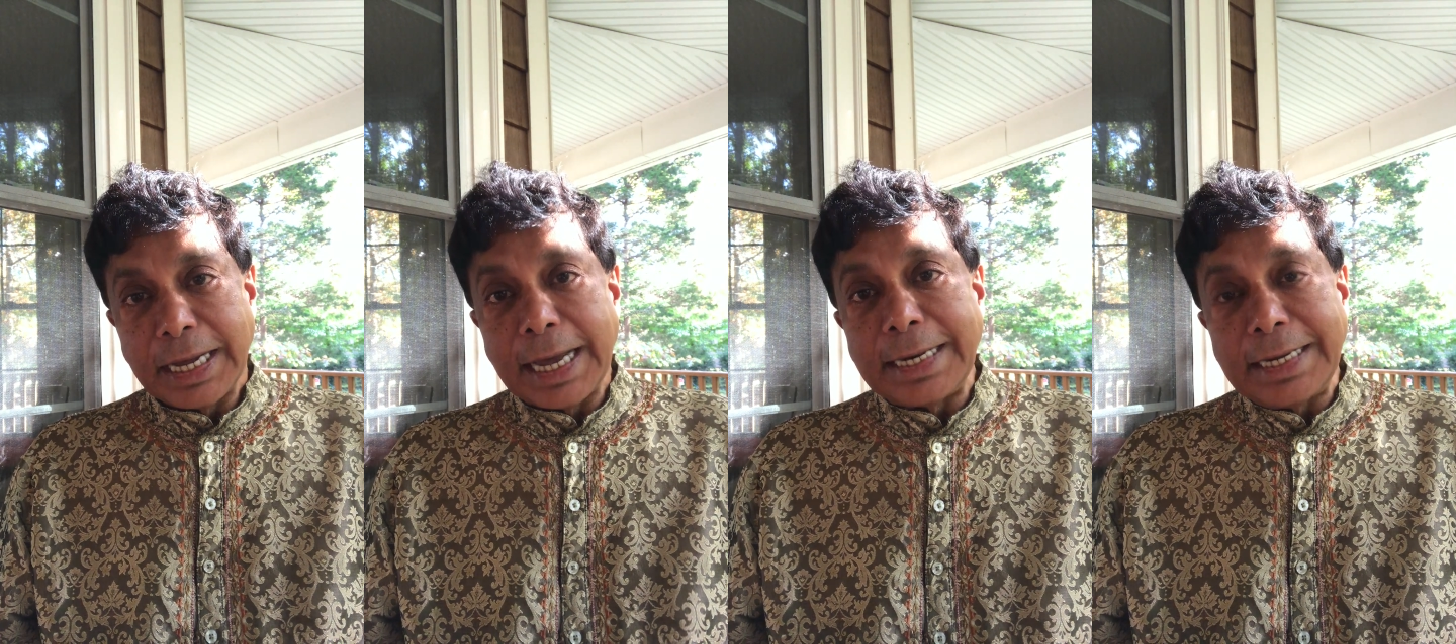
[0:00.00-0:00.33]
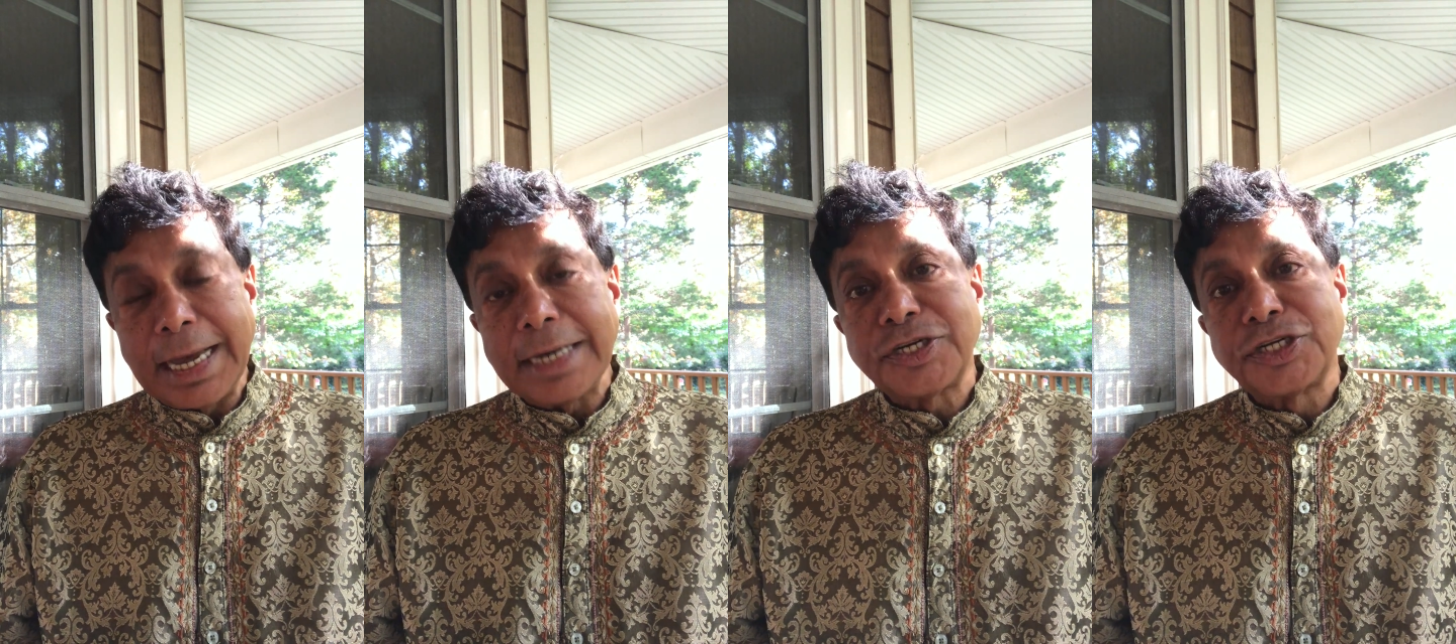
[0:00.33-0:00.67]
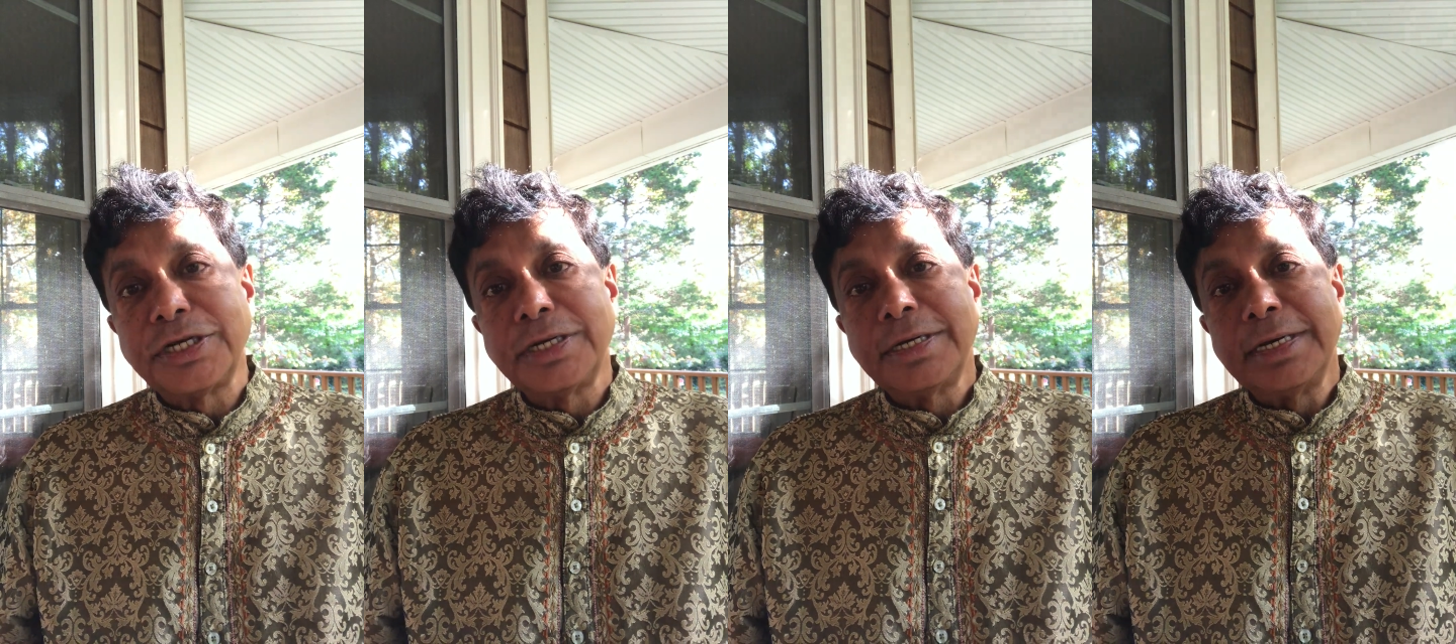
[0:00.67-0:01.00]
and yet
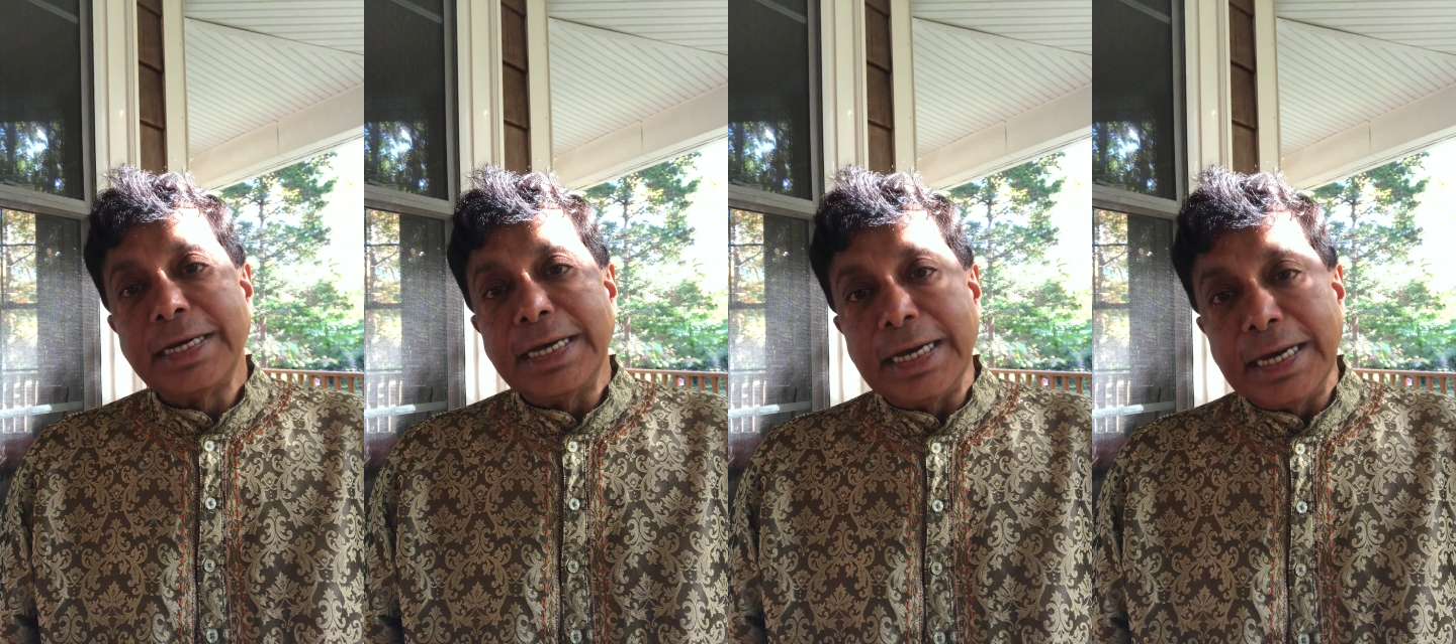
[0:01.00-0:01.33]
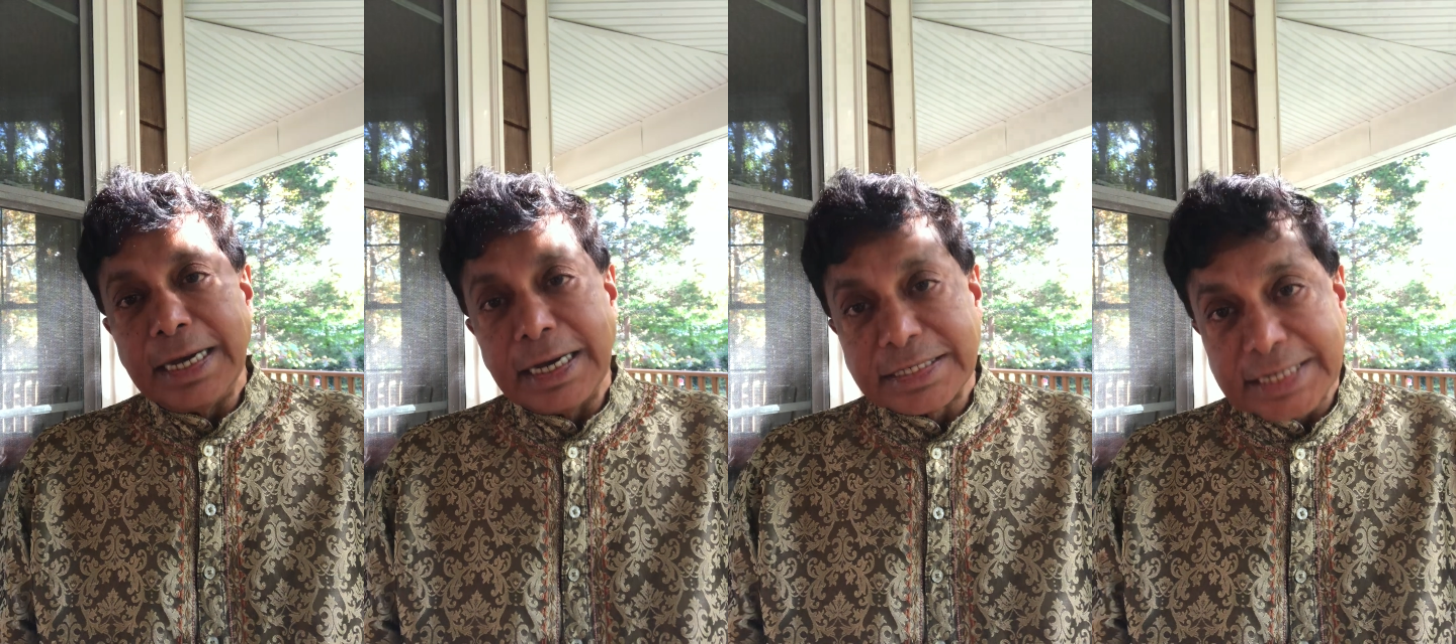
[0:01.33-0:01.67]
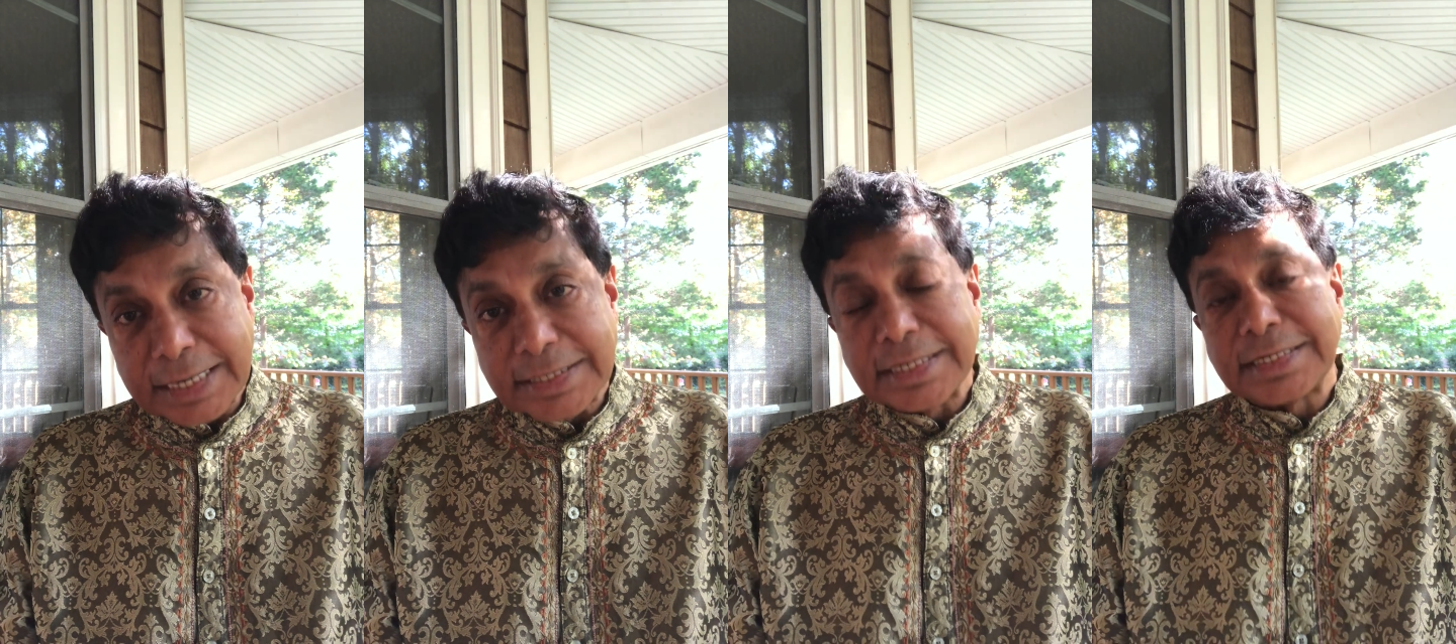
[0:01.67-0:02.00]
its
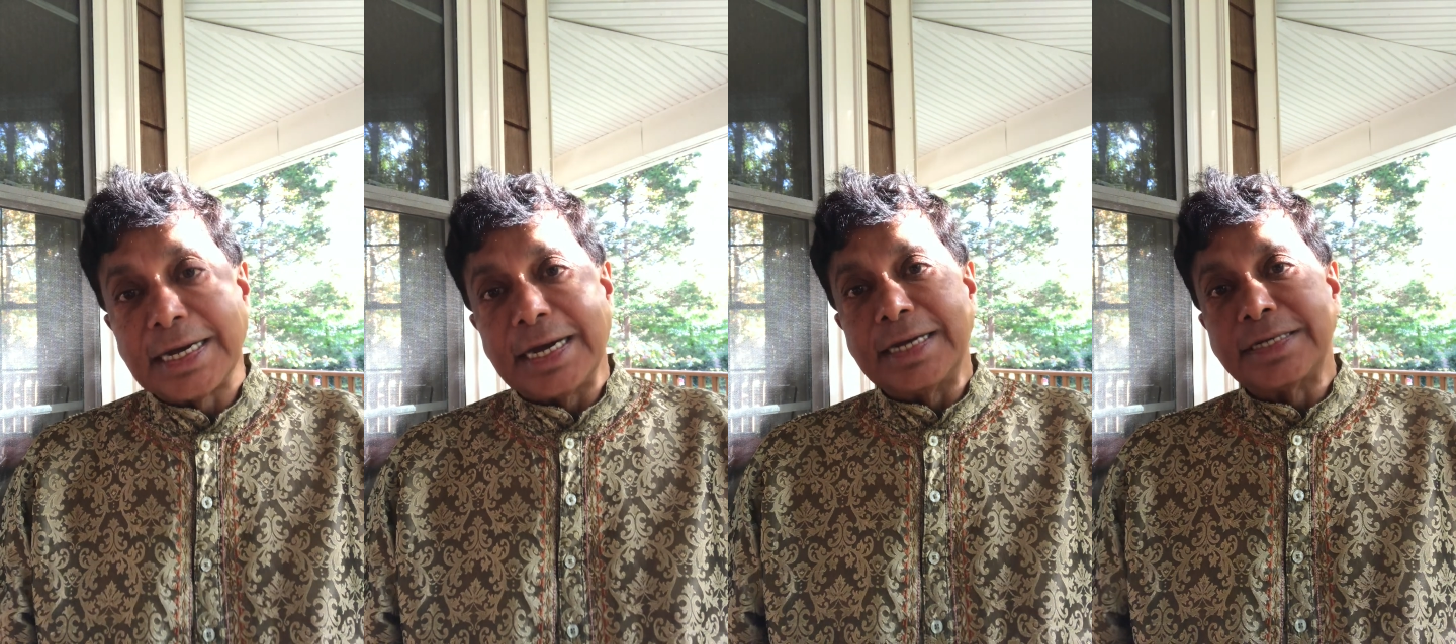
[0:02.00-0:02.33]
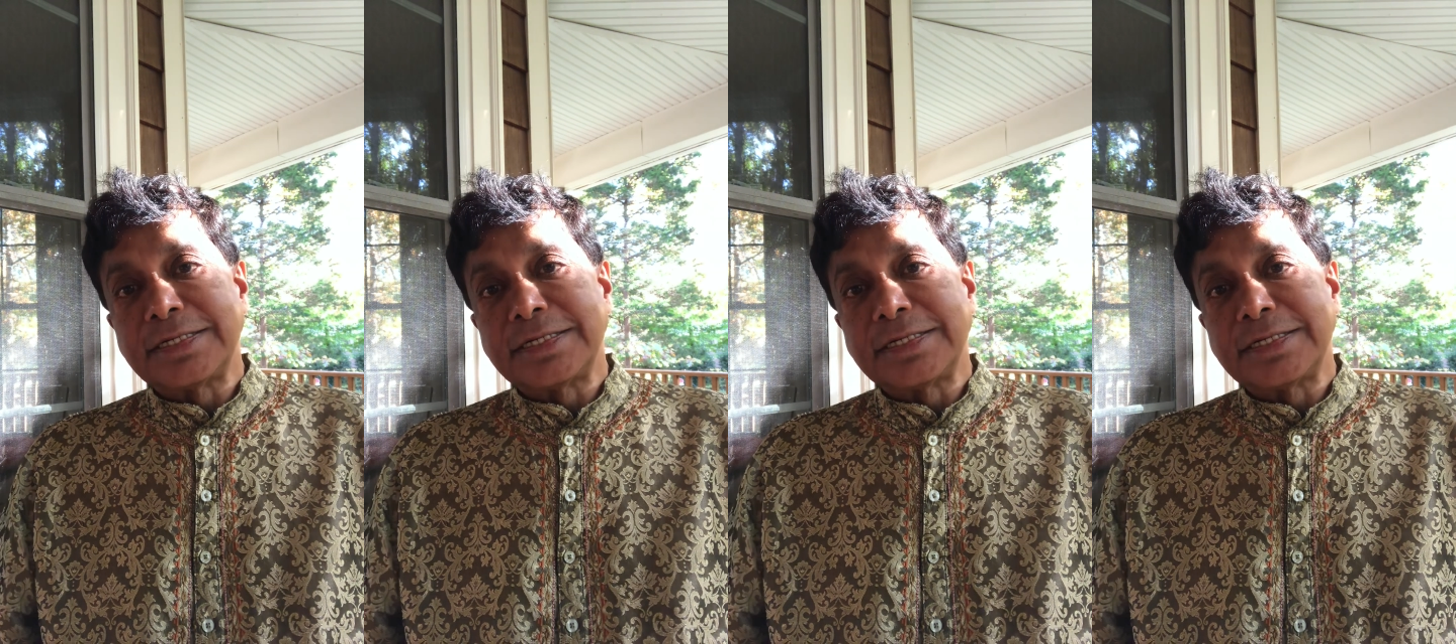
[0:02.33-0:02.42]
exercise